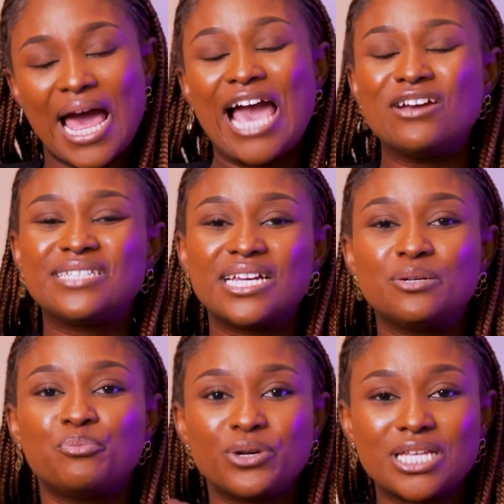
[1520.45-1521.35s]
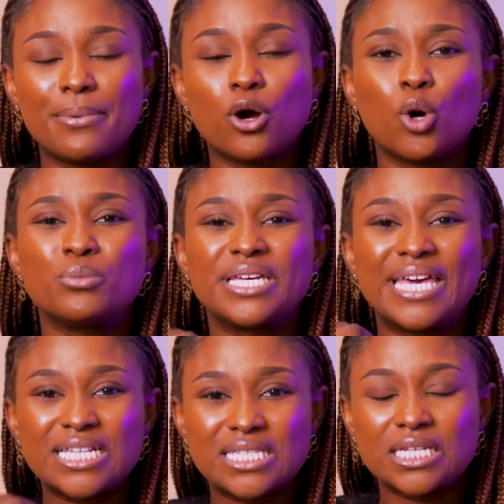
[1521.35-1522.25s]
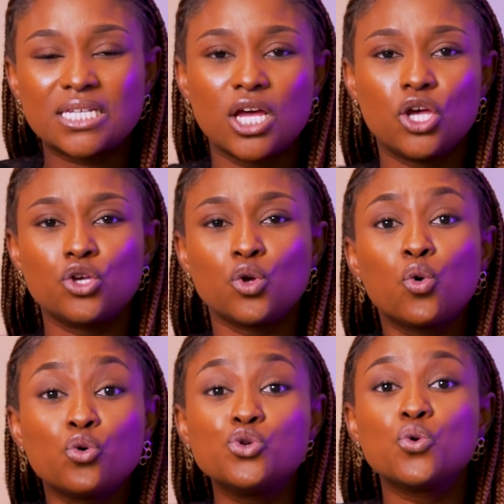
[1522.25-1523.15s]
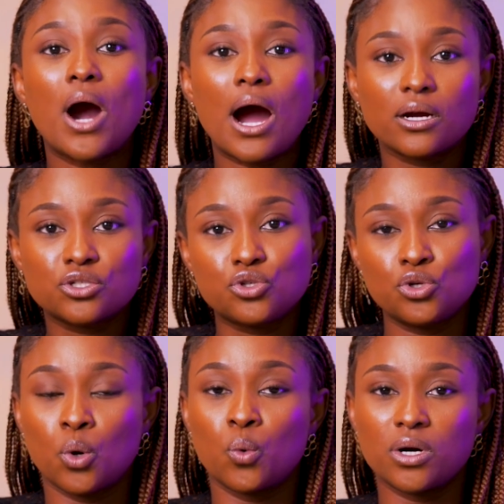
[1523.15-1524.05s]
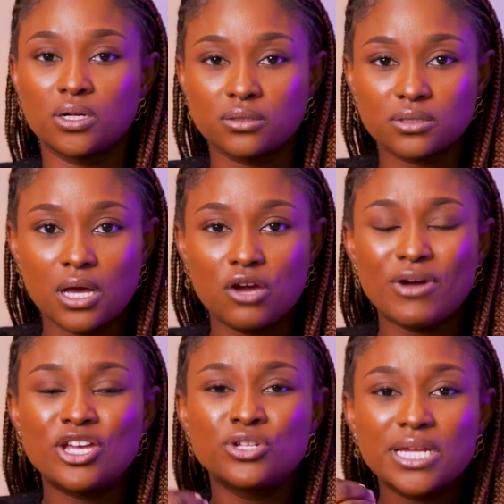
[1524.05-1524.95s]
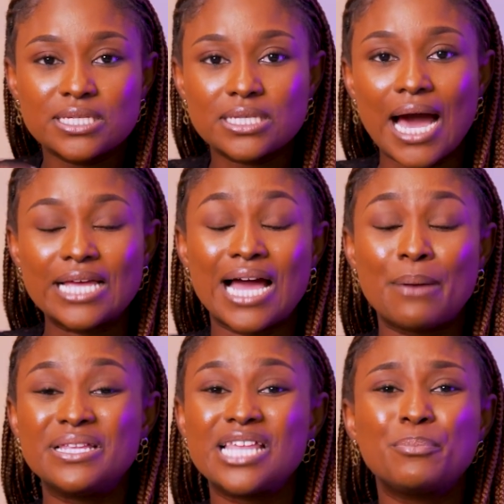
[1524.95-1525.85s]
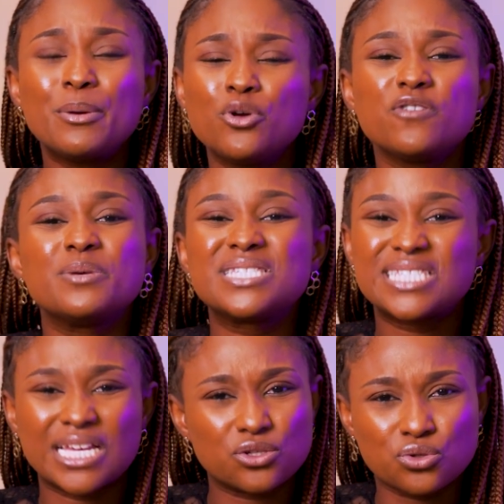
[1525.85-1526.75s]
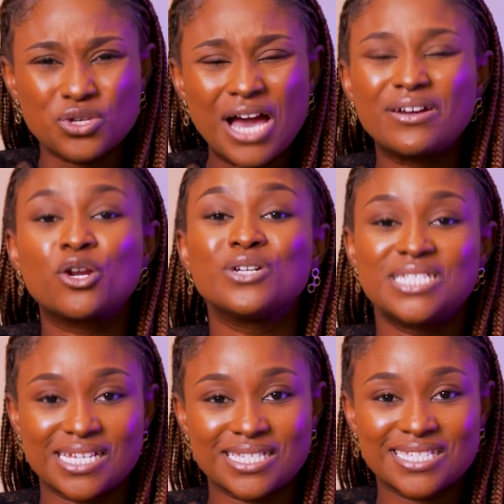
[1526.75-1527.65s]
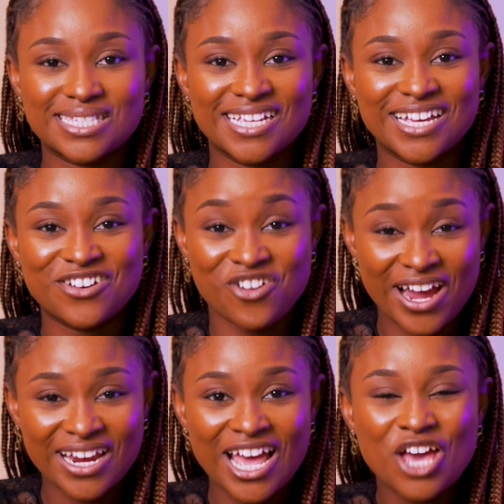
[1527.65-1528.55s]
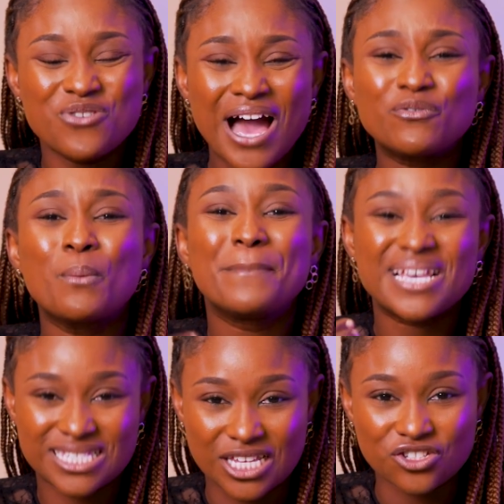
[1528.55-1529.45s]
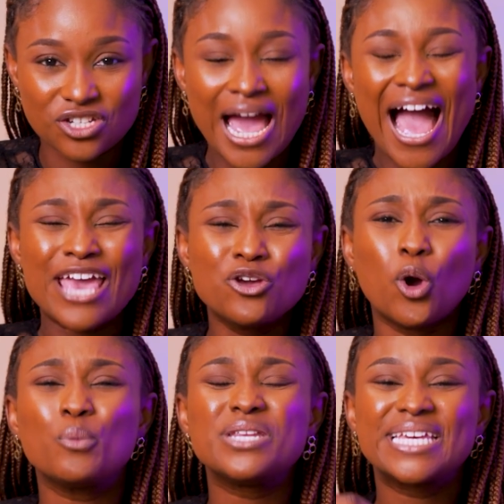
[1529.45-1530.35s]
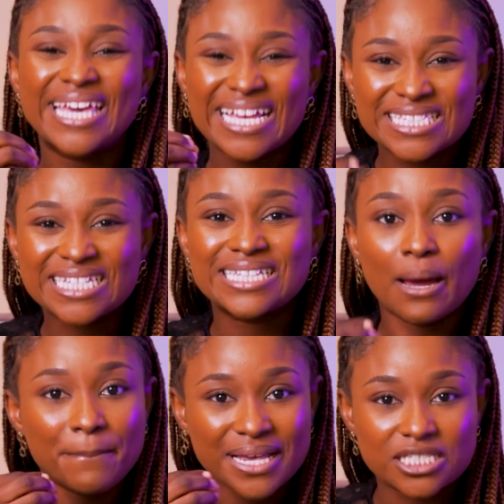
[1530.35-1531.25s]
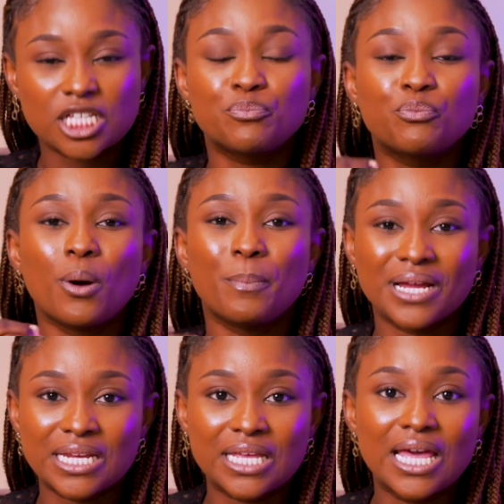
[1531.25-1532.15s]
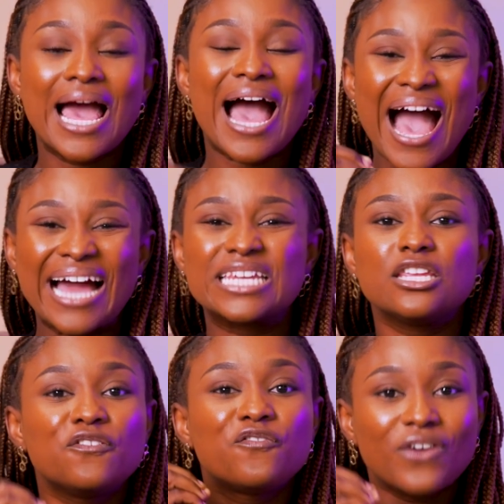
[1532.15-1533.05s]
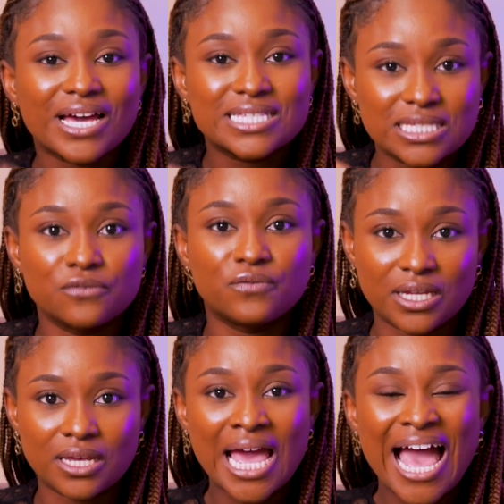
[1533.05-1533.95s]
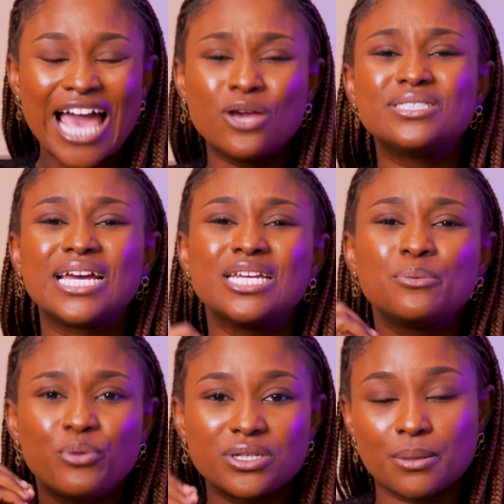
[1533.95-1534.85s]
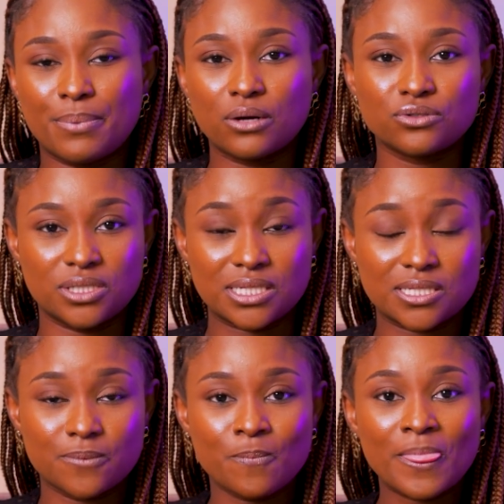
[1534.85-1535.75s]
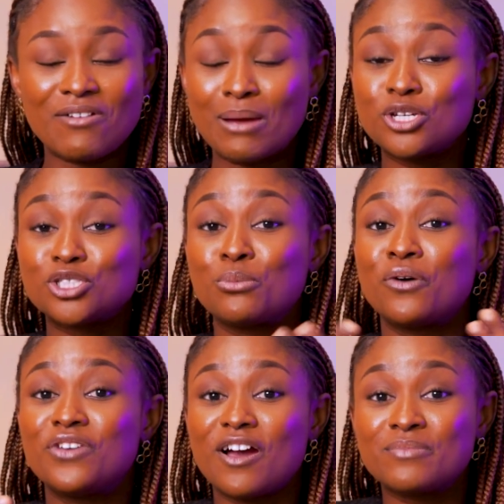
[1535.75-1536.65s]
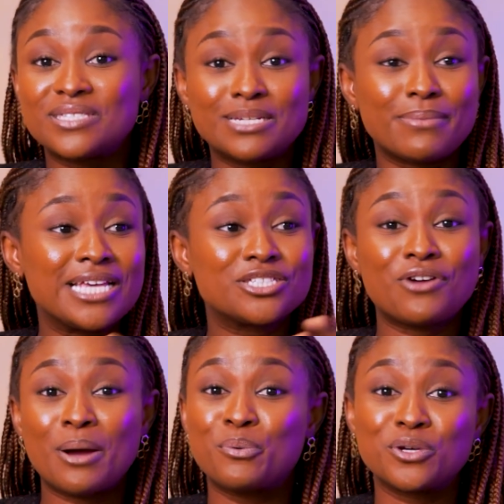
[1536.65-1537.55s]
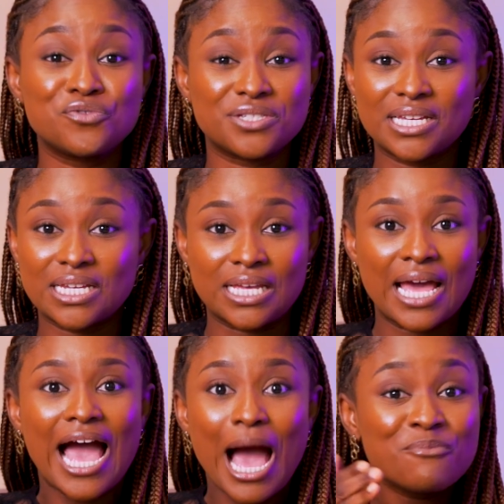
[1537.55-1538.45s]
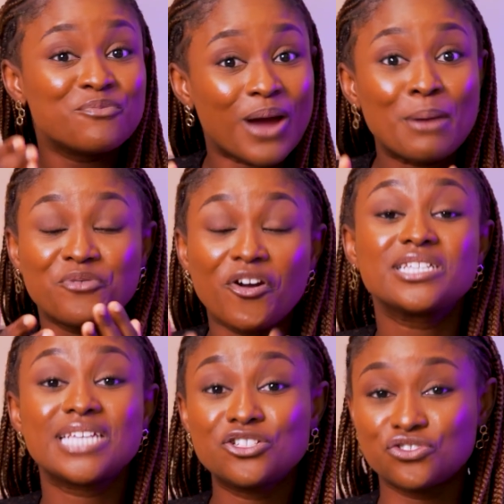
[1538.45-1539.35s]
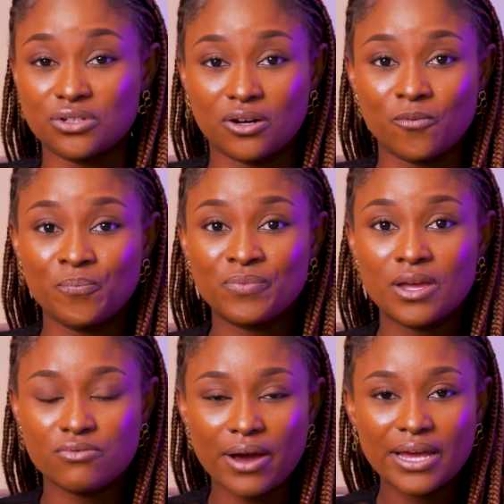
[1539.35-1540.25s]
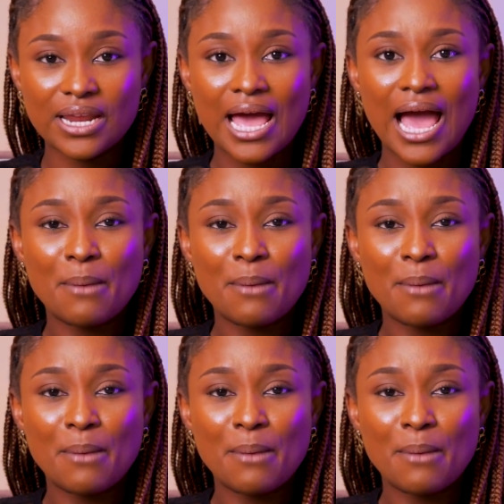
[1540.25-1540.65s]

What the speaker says: Are you deliberate about communicating, you know, who you are to your world? Right? You need to, I mean, there are people you've been sent to. You have an audience, right? You have a message. Are you communicating that message properly and effectively? Are you deliberate about it? Right? I'm sure some of you have seen my Instagram post recently. I'm very intentional, right?